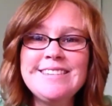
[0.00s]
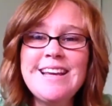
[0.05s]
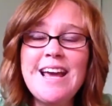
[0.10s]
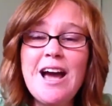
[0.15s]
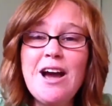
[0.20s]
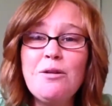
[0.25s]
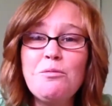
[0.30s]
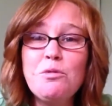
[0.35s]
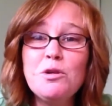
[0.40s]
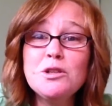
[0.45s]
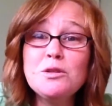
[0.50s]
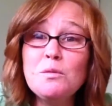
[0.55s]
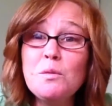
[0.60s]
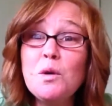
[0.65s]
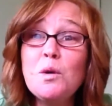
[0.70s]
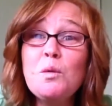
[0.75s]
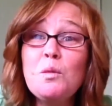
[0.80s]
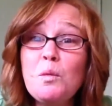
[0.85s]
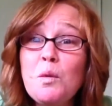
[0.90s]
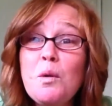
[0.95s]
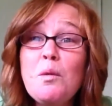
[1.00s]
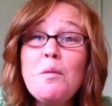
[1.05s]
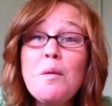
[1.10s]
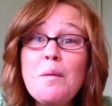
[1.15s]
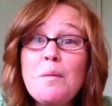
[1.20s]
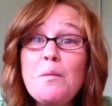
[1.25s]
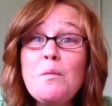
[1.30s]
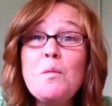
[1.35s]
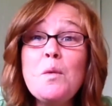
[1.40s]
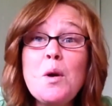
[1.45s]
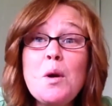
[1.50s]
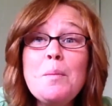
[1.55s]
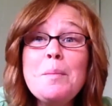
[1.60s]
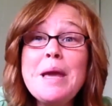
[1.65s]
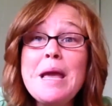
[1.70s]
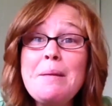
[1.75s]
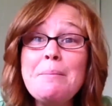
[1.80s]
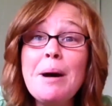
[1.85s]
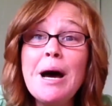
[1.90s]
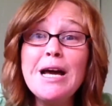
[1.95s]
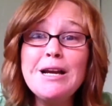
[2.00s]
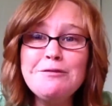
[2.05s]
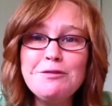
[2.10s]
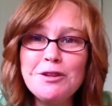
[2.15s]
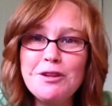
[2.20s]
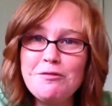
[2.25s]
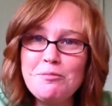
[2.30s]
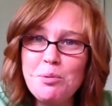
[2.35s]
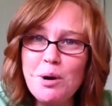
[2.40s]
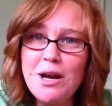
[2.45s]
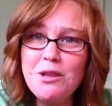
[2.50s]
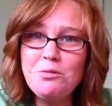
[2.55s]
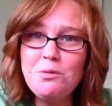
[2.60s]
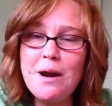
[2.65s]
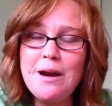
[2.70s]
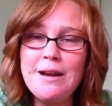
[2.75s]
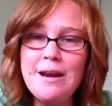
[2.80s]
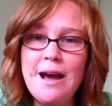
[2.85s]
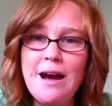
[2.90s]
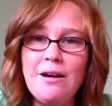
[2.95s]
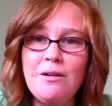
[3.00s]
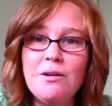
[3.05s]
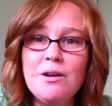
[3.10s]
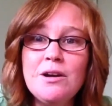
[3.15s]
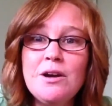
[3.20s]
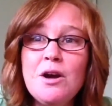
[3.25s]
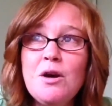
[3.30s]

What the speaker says: Yeah, we're being mindful of breath right now.